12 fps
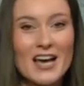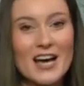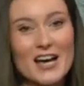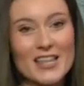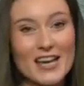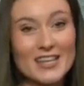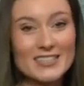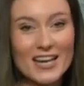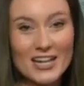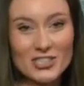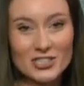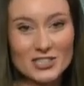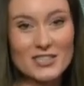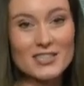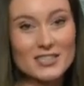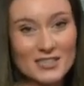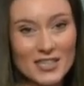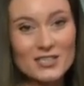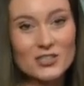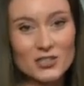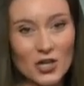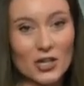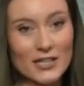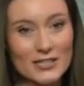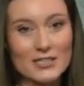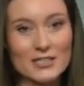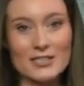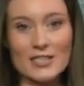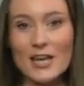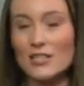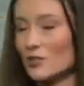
Uh, that is actually the sun starting to set.